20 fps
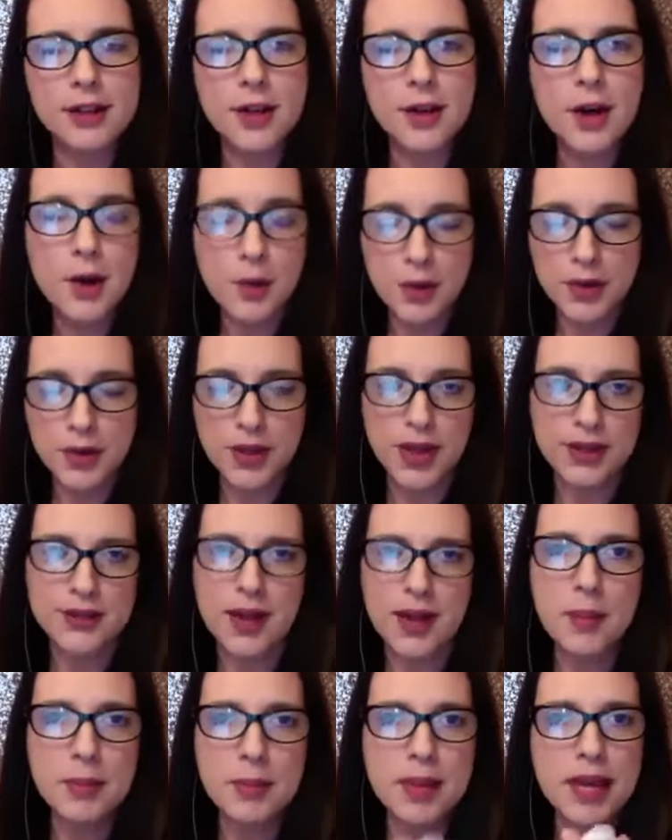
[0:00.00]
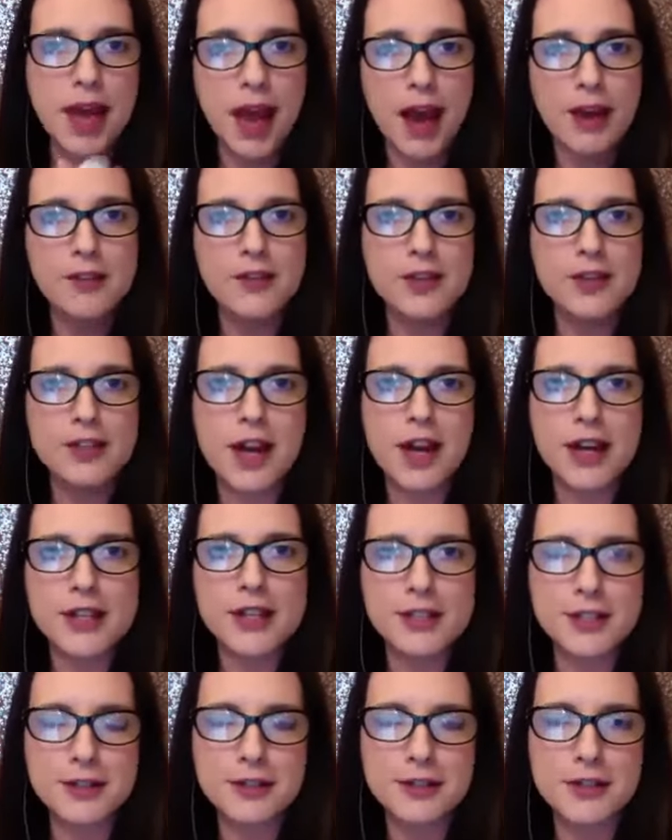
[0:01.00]
would they not be
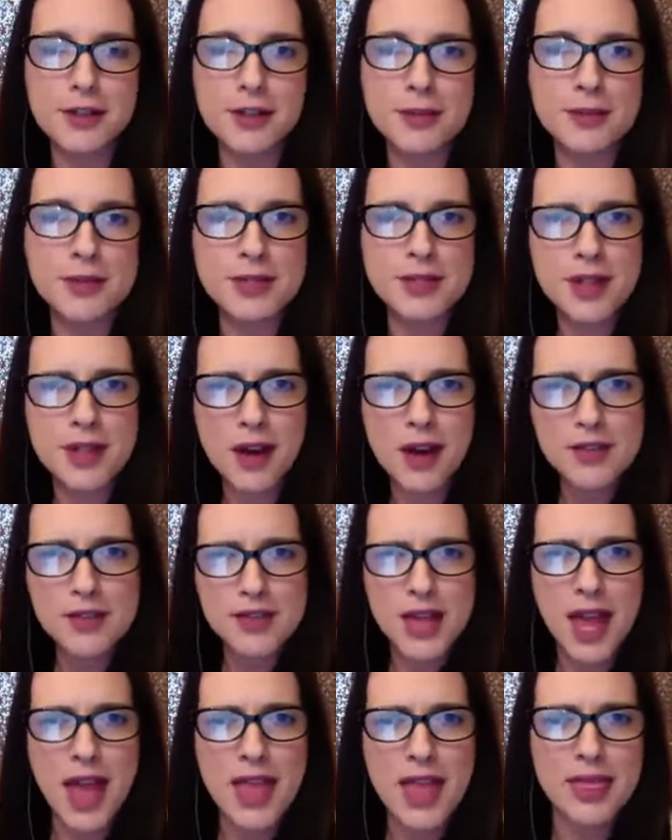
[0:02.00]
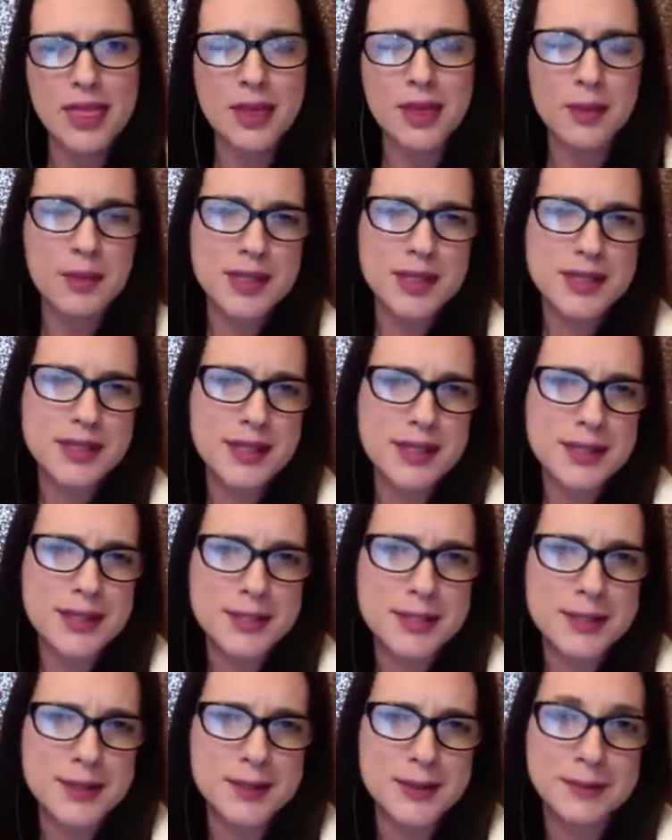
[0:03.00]
advertising for themselves and the
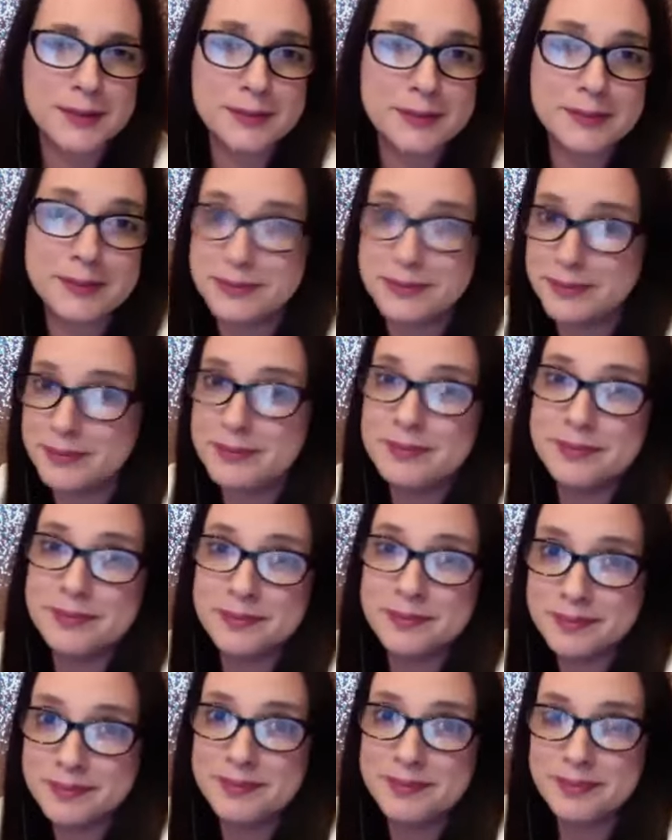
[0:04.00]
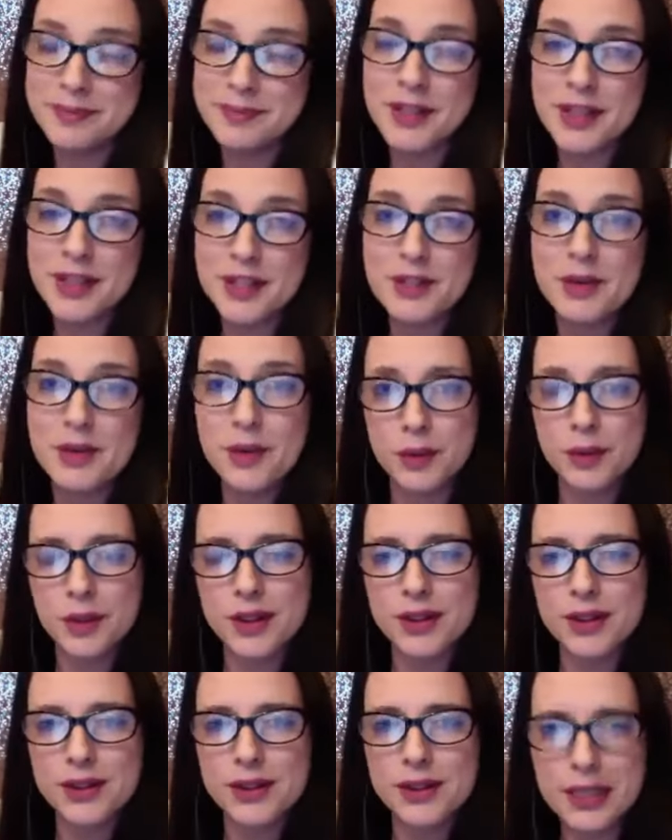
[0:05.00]
business? They sure
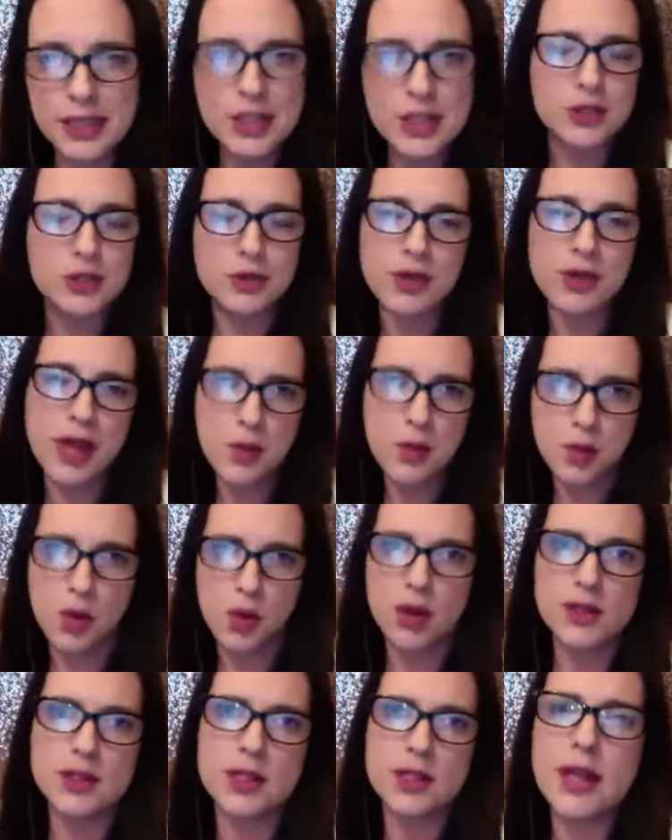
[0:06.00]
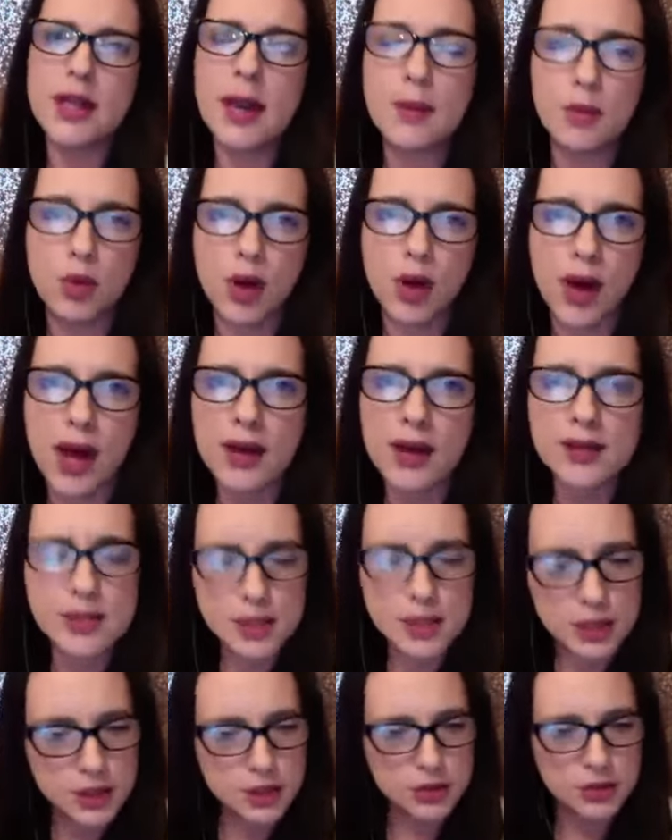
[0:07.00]
would. Do they want to get more
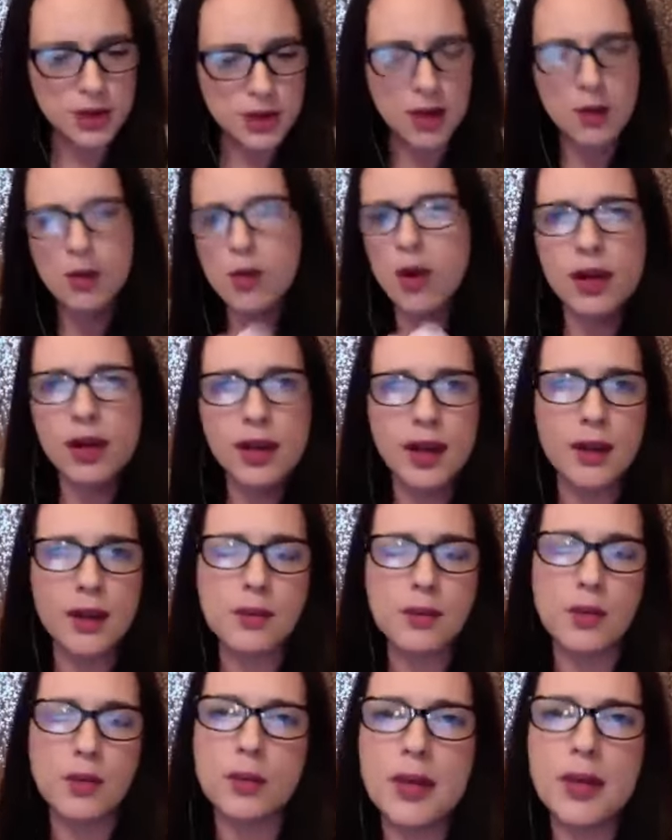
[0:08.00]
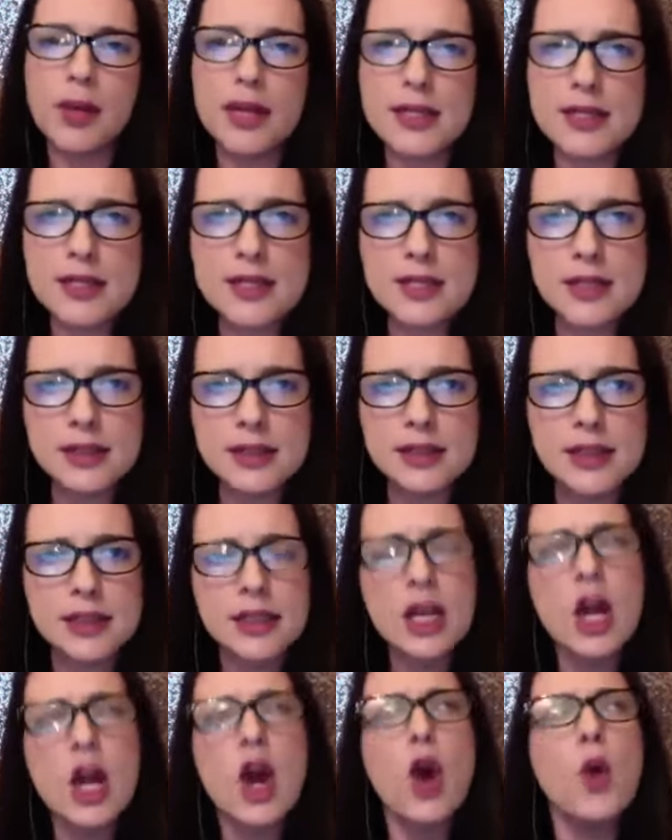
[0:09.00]
houses? Do they want to get more places to
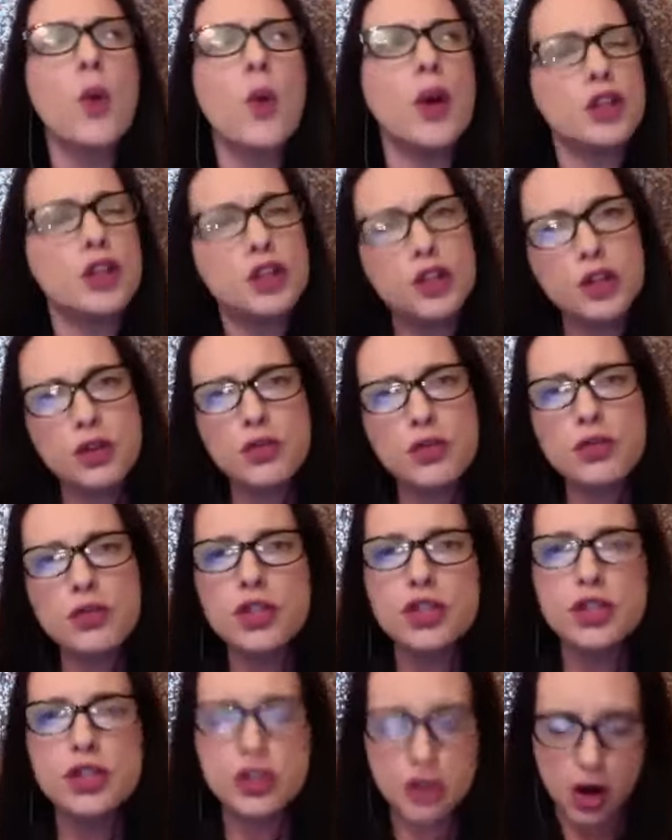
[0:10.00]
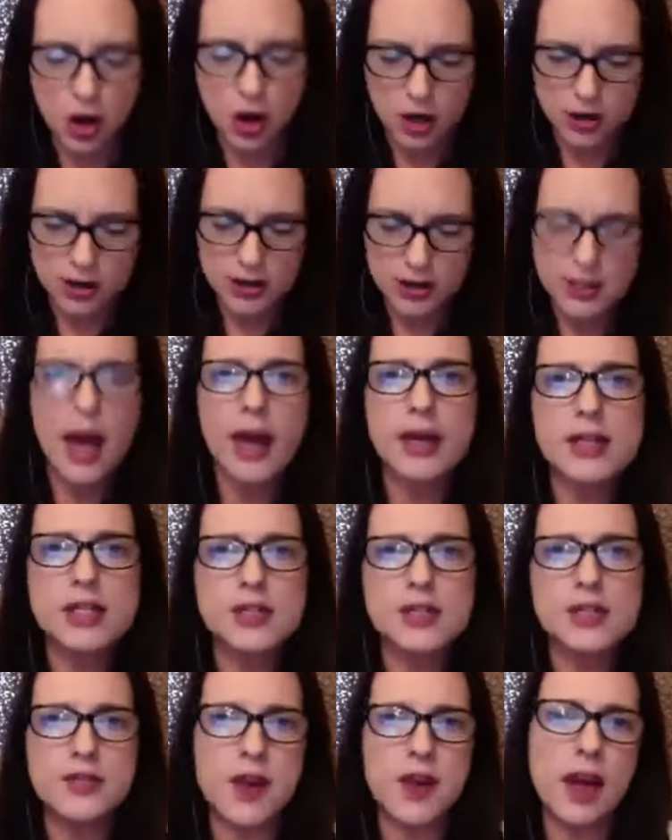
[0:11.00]
clean? When you start
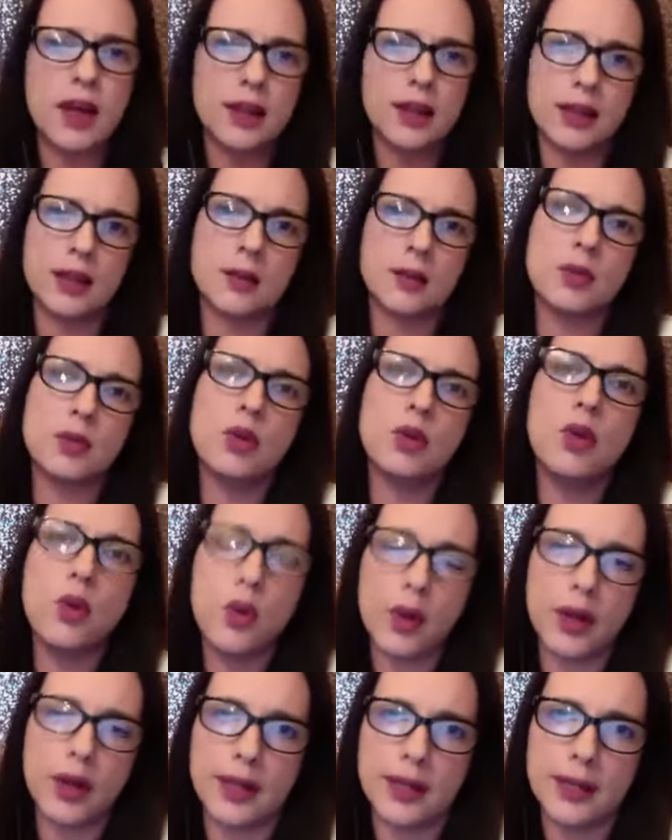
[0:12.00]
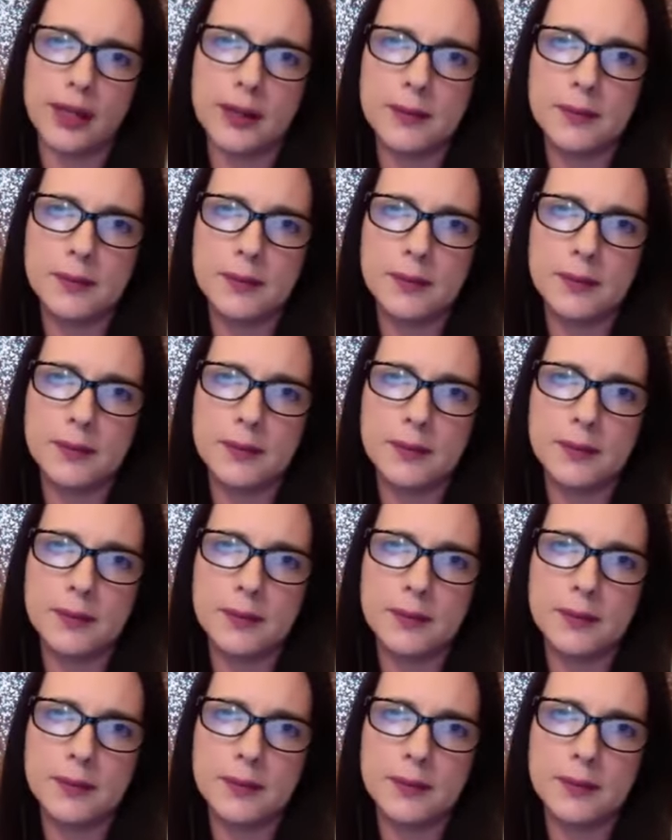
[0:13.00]
satisfying the employee,